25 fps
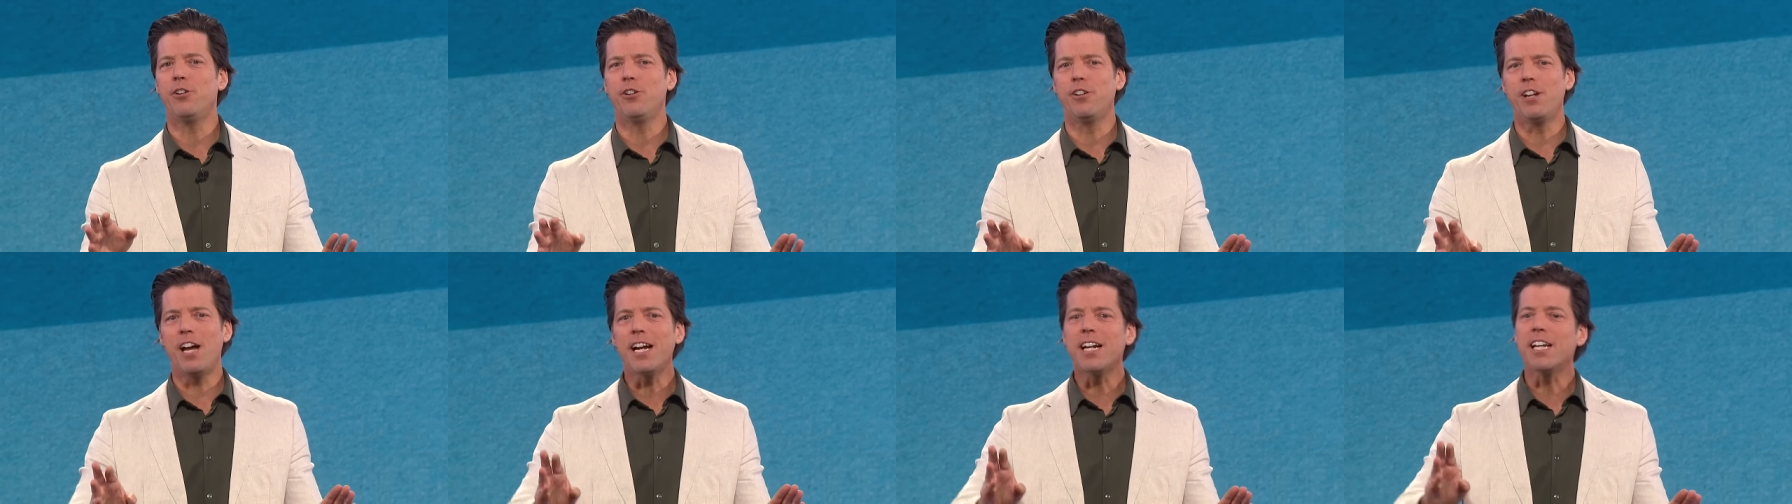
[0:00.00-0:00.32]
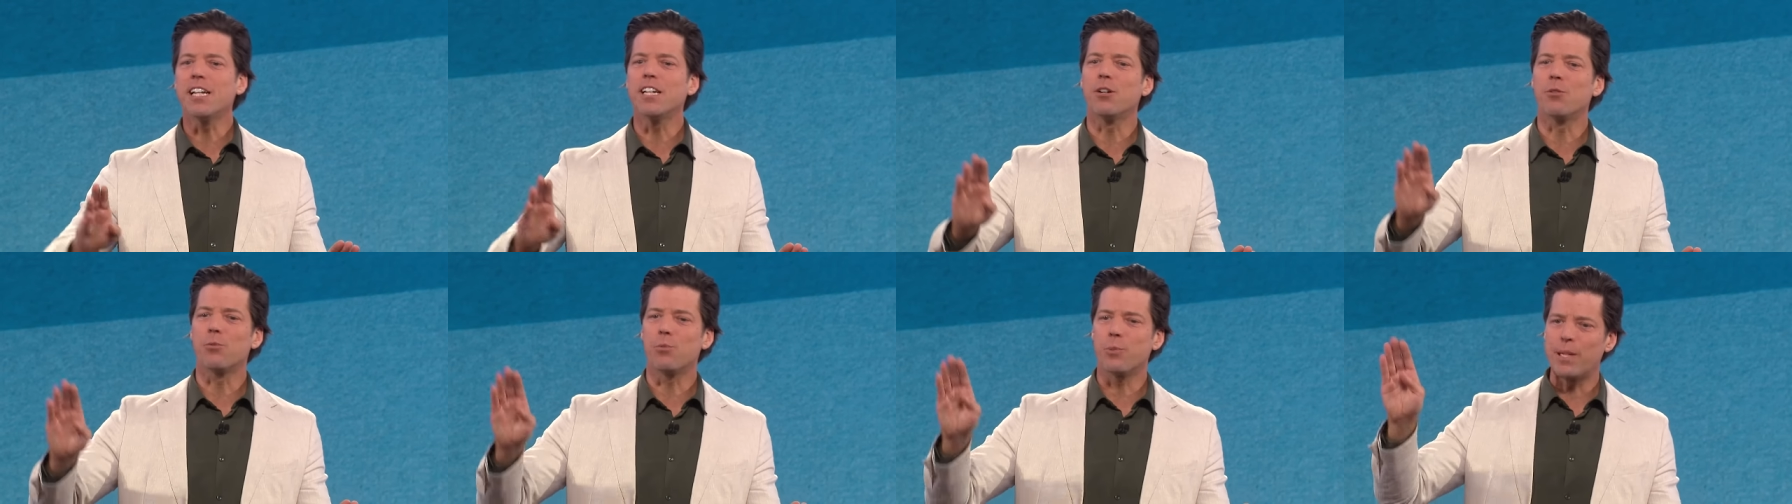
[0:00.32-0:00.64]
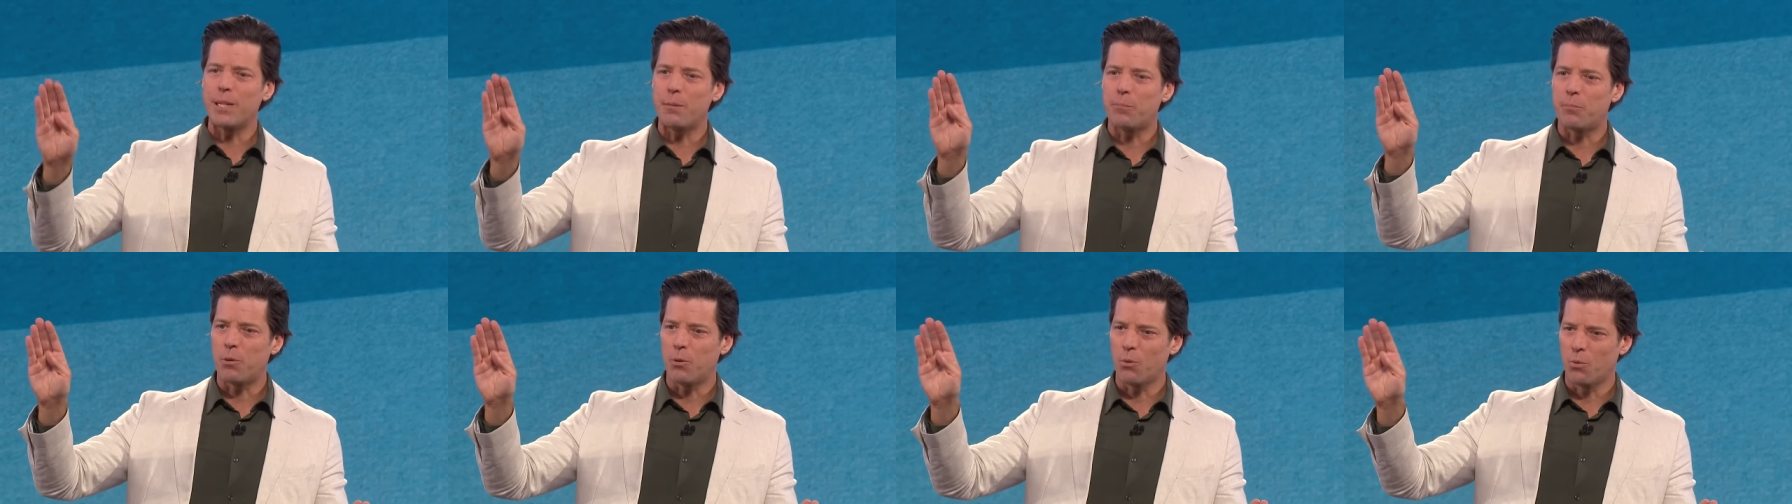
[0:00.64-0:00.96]
you're not going to
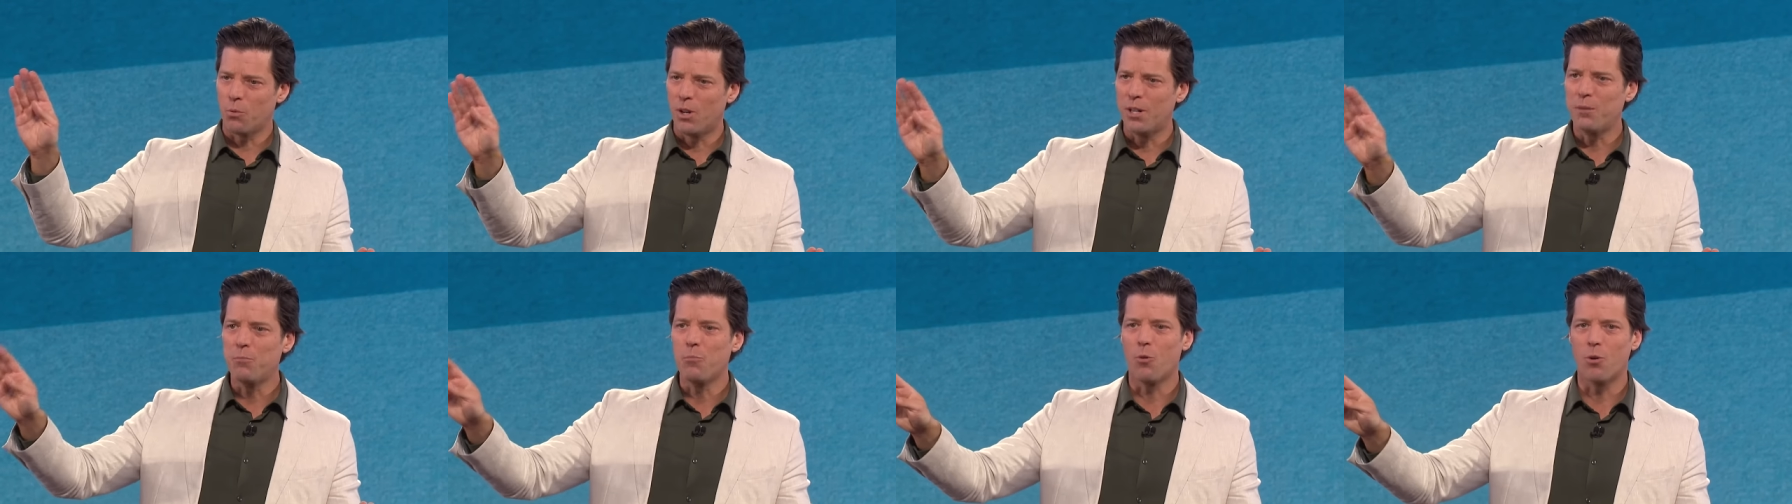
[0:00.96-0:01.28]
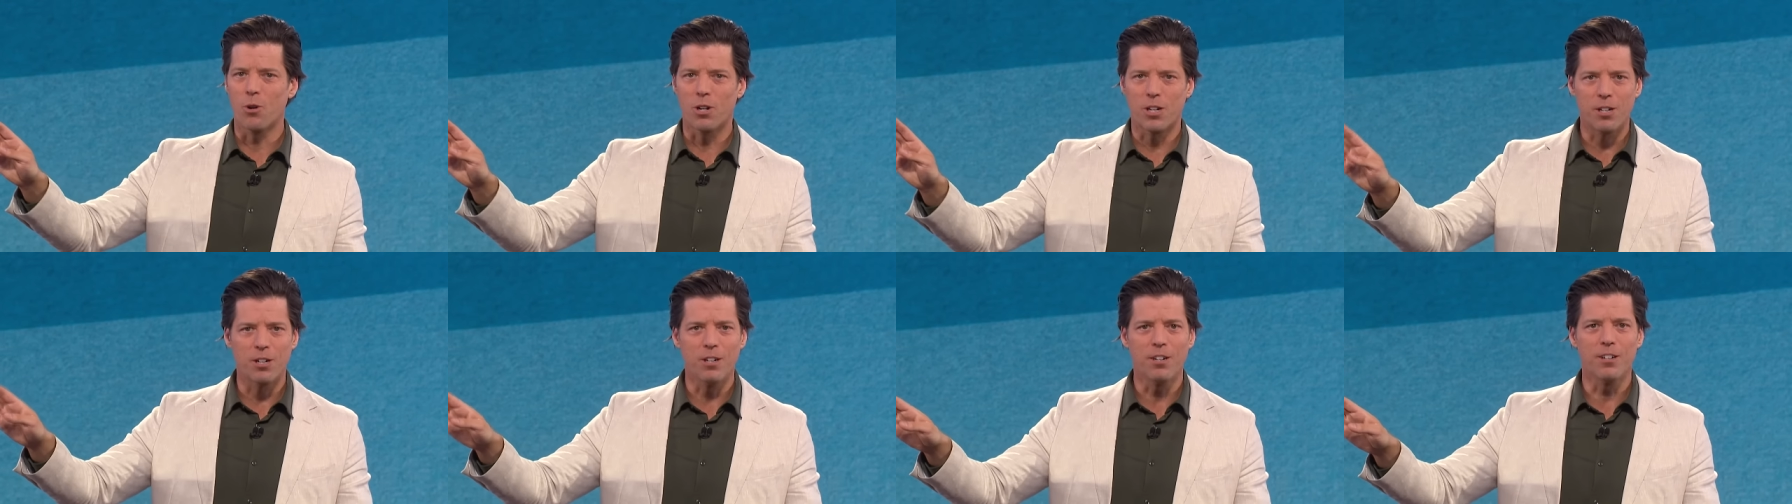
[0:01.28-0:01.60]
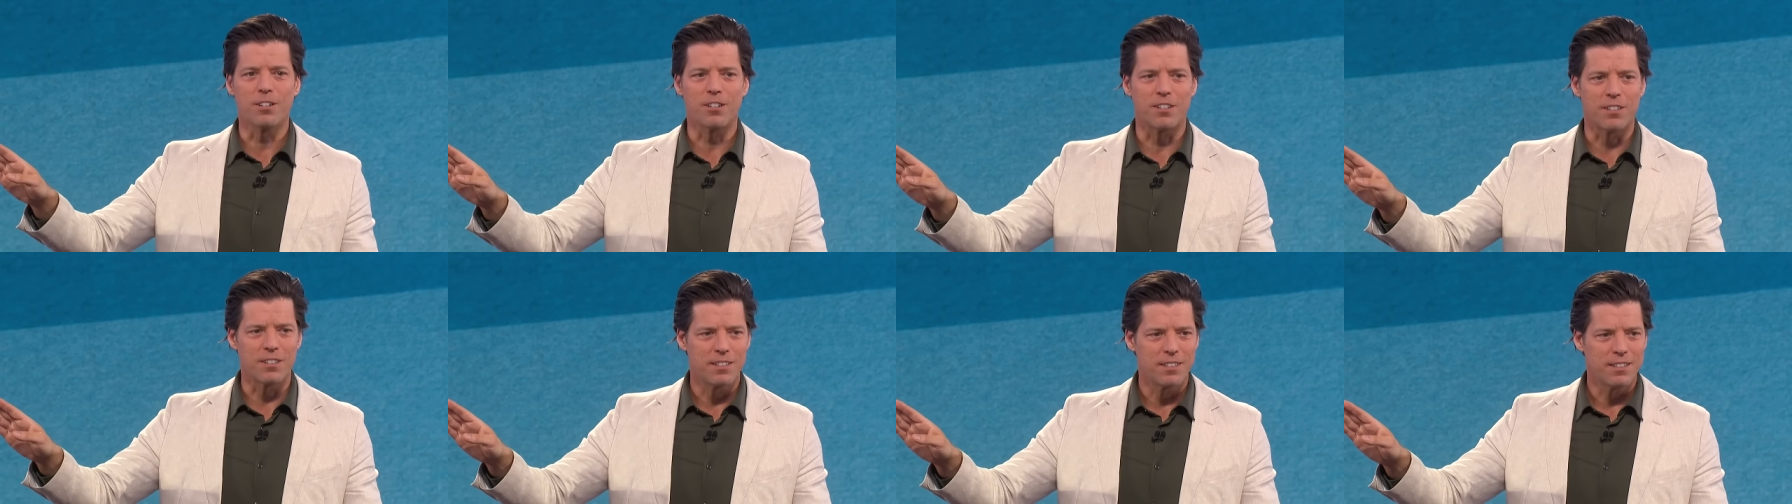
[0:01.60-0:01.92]
reap one more
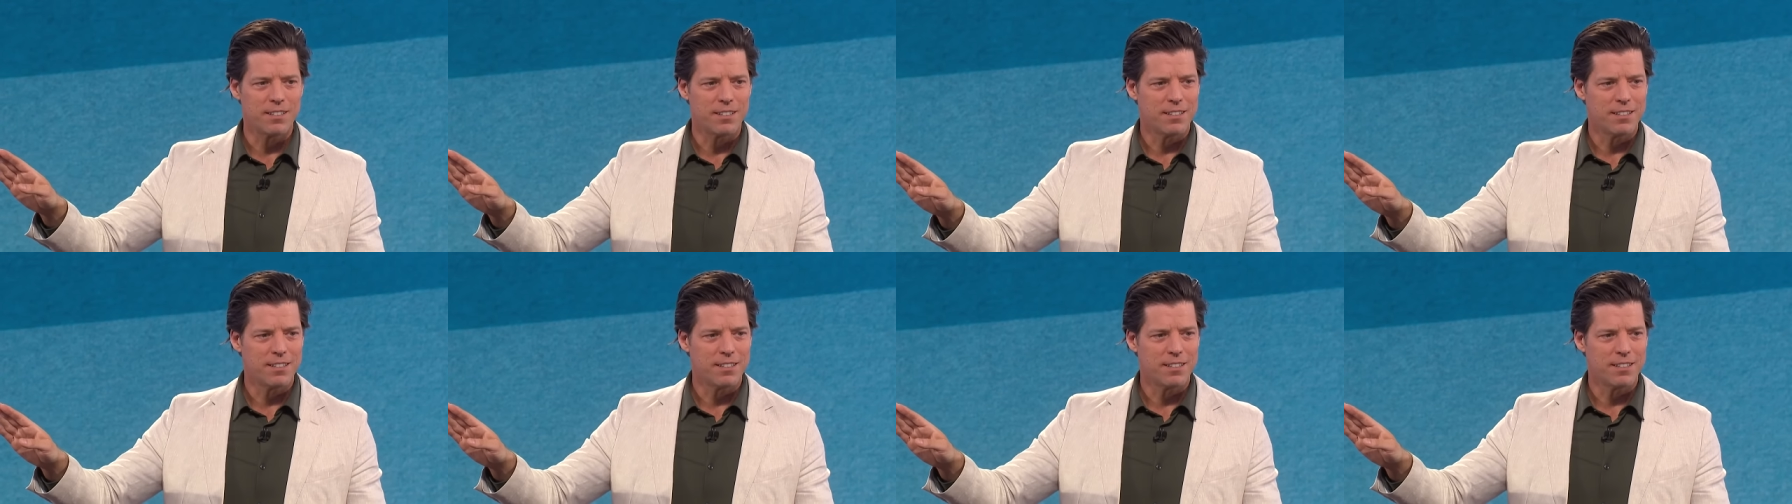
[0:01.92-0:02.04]
kernel.